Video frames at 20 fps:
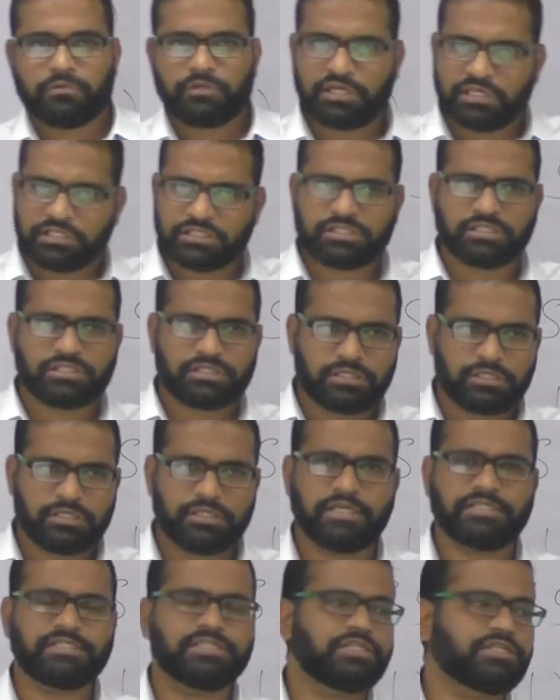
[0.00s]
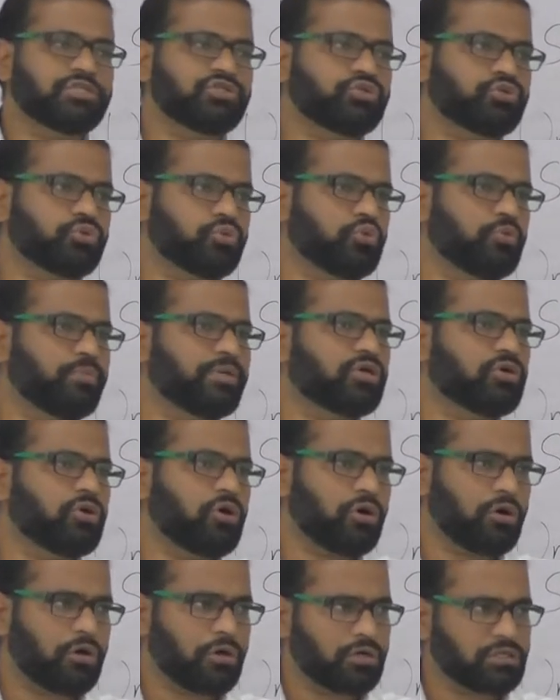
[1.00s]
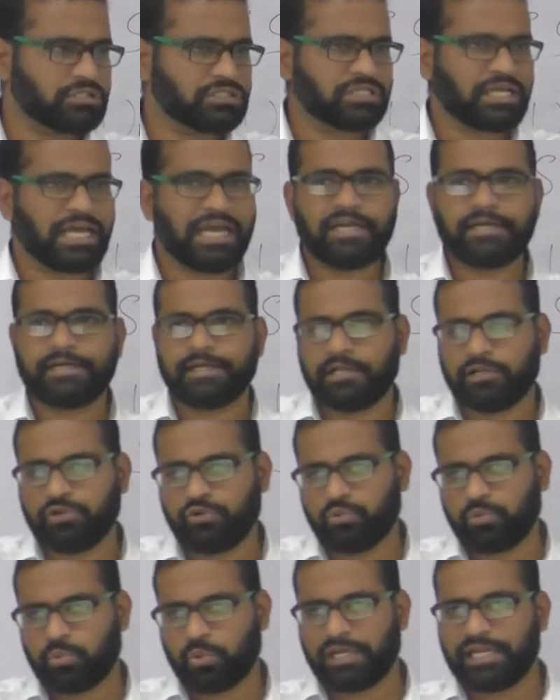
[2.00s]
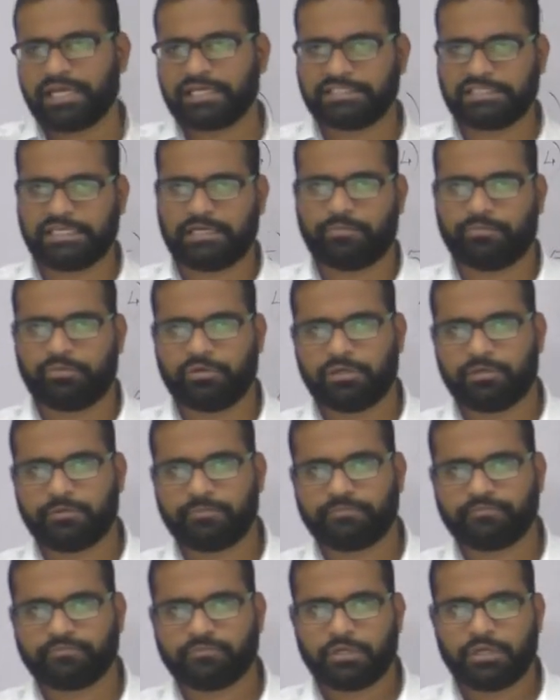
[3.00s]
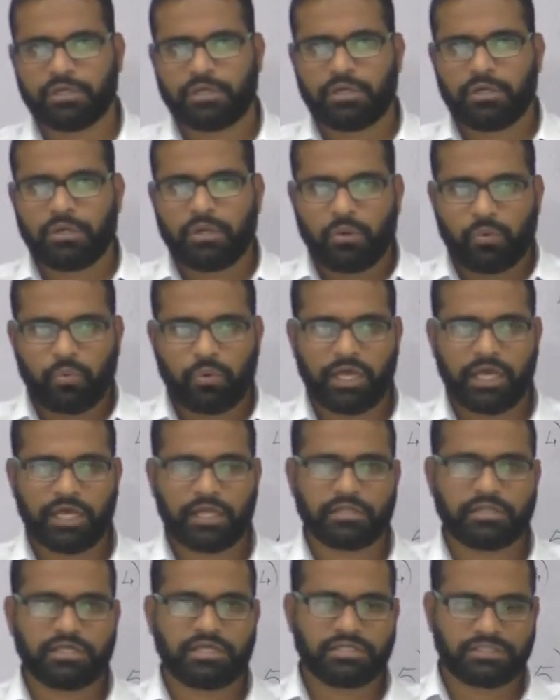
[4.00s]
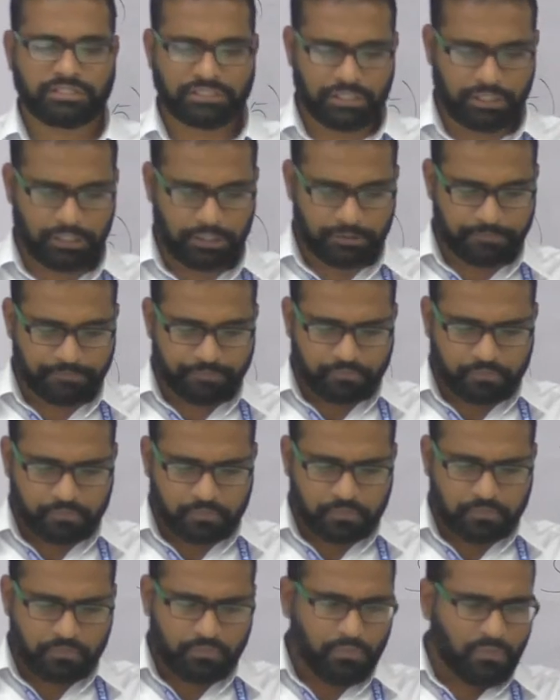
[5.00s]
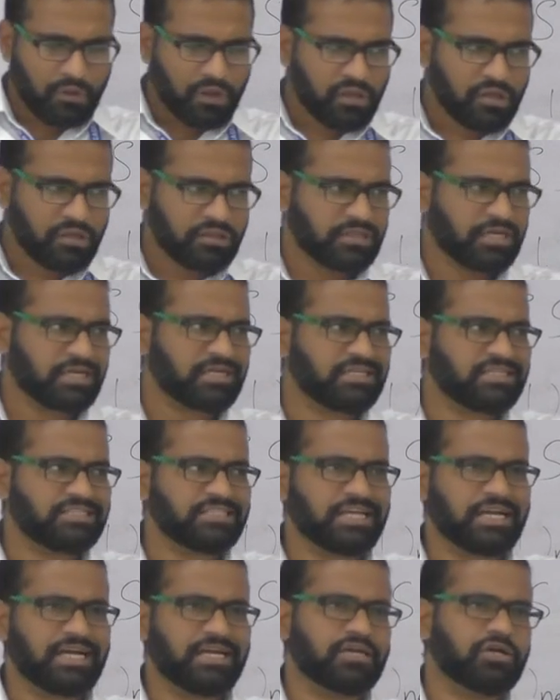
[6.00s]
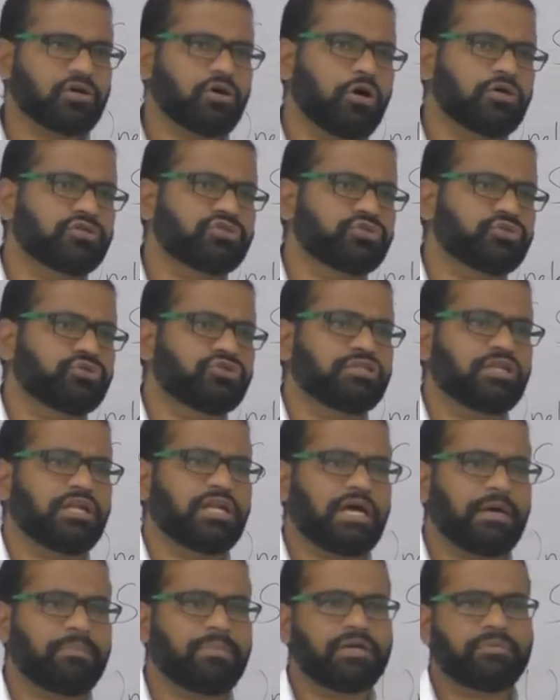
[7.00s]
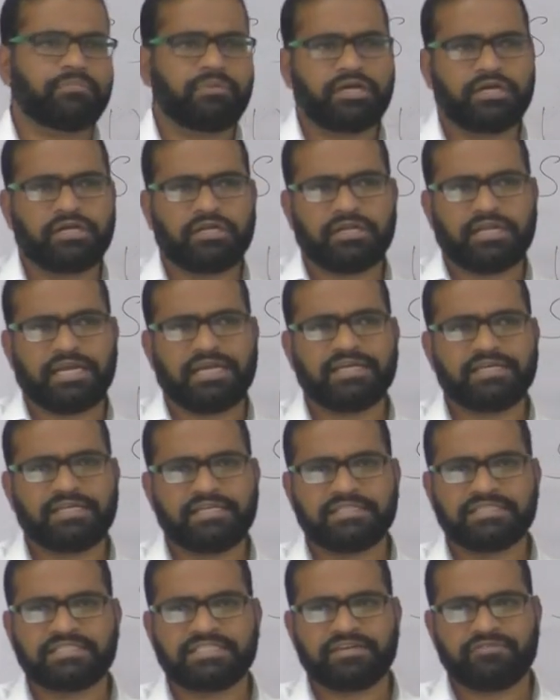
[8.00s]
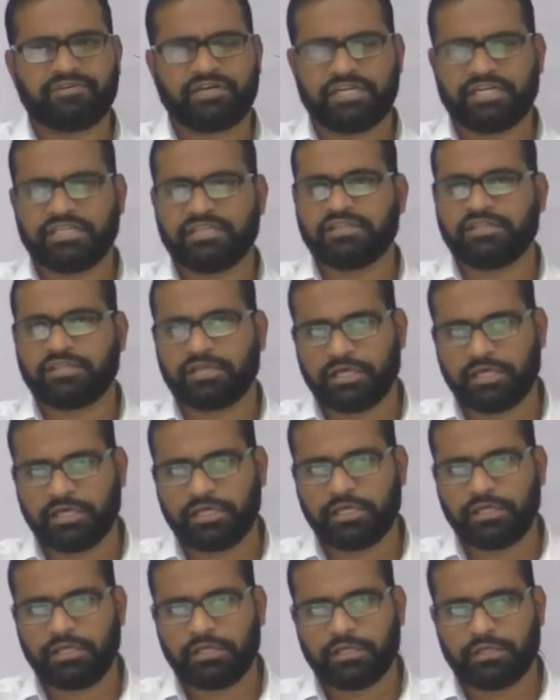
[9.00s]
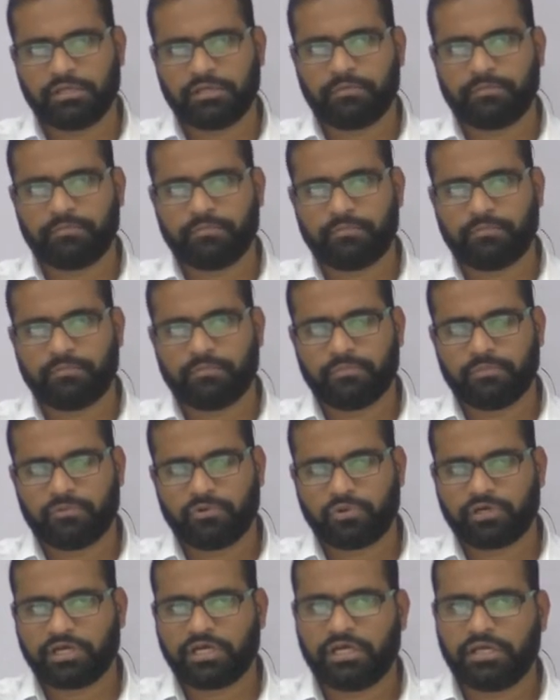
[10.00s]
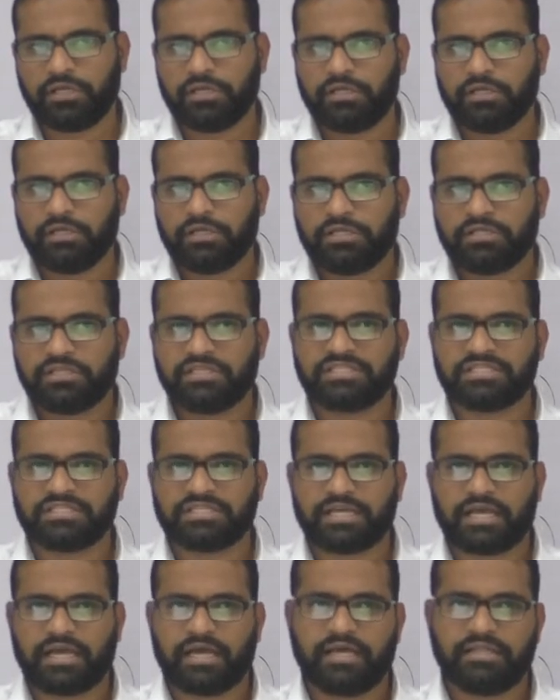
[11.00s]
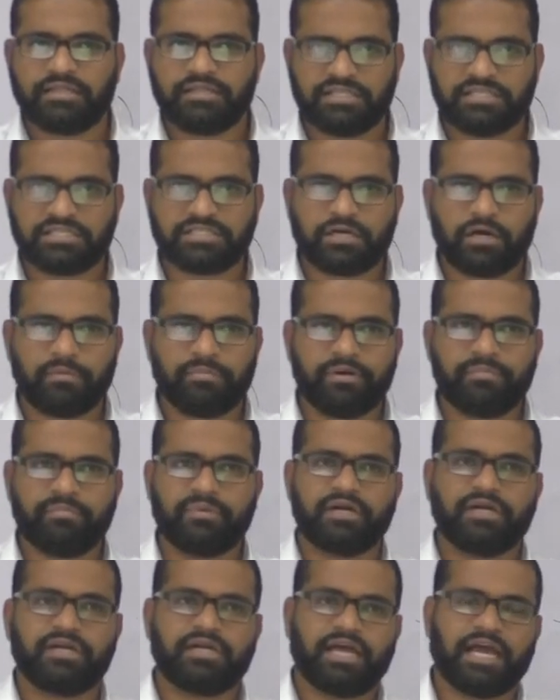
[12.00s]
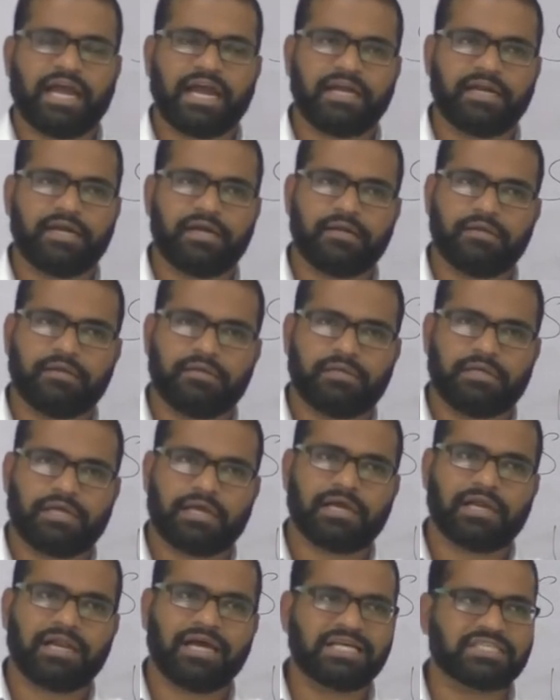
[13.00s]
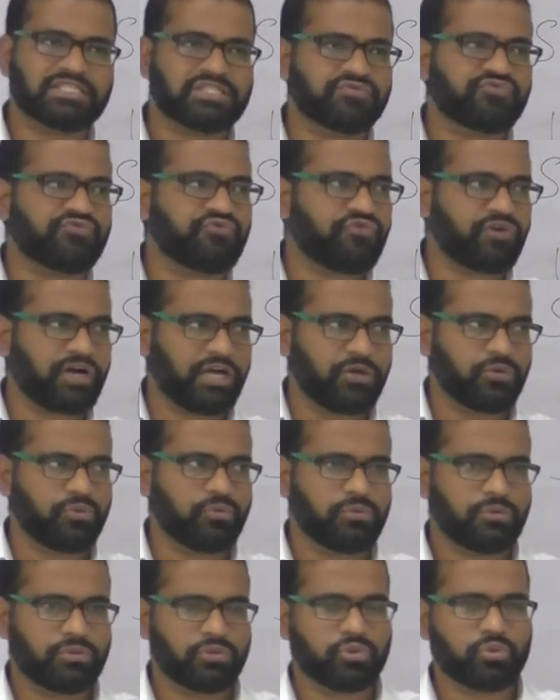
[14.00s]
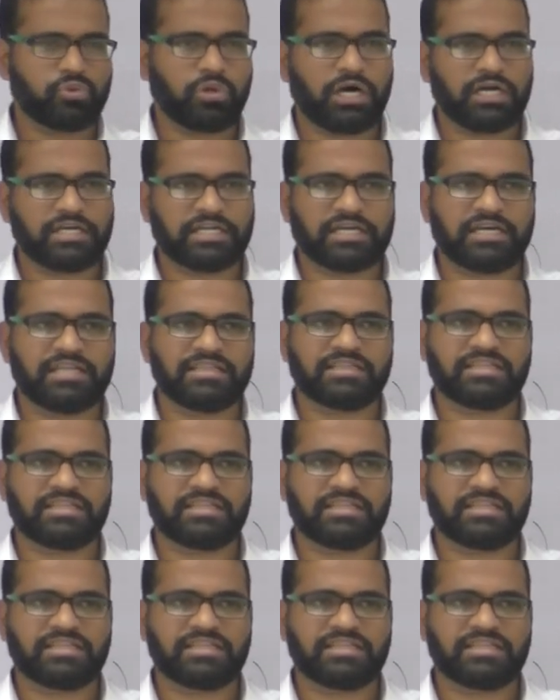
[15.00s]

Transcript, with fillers: yes yes it is true because i'll tell you one example where there is a 32nd constitutional amendment 1973 okay this this amendment added a clause 5 to article